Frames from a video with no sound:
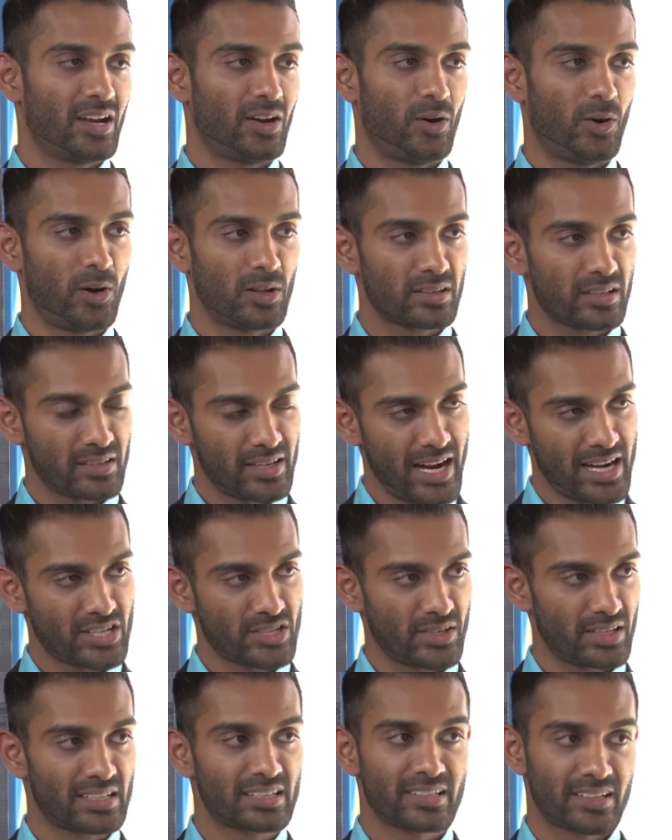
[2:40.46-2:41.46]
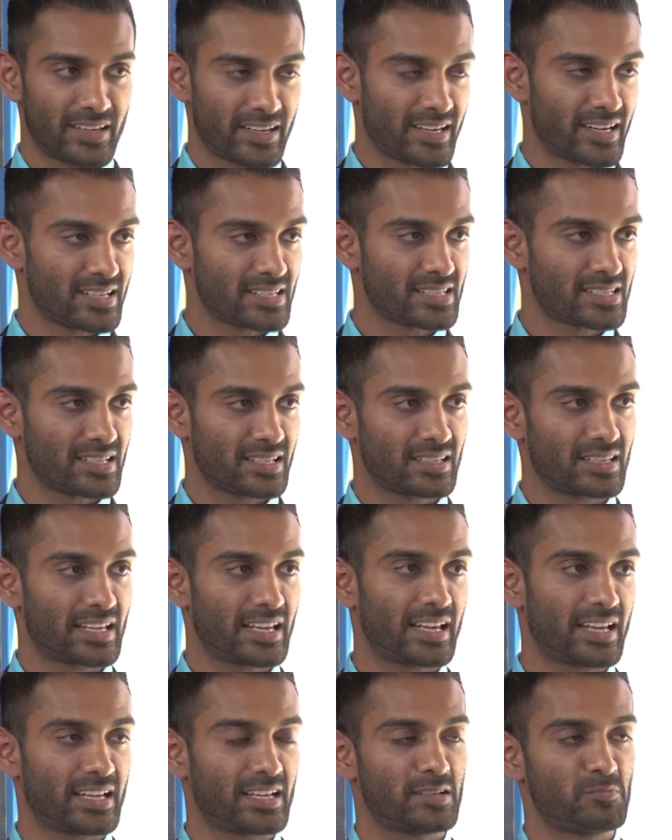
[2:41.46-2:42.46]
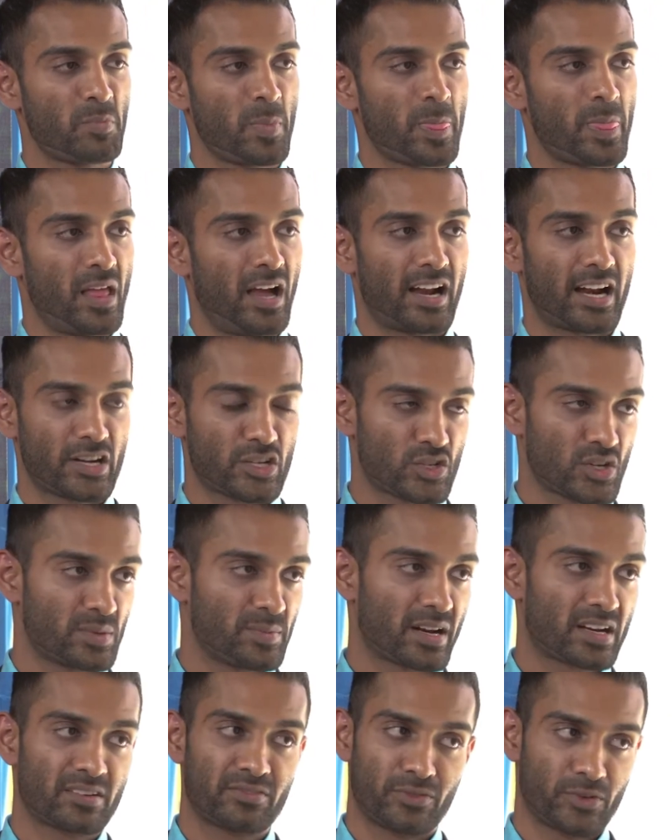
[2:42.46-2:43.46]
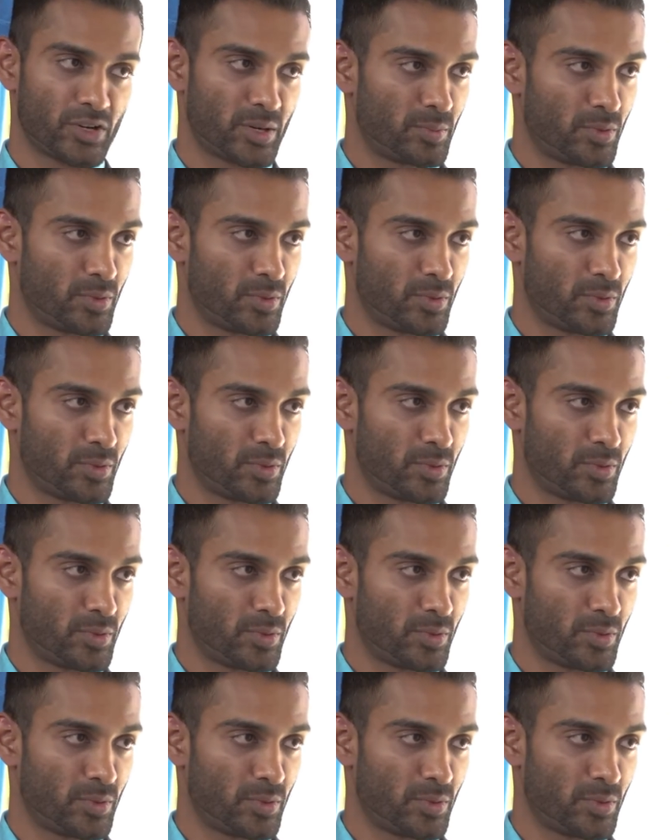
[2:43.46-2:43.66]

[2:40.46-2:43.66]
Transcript: all the natural ingredients, they are actually better for your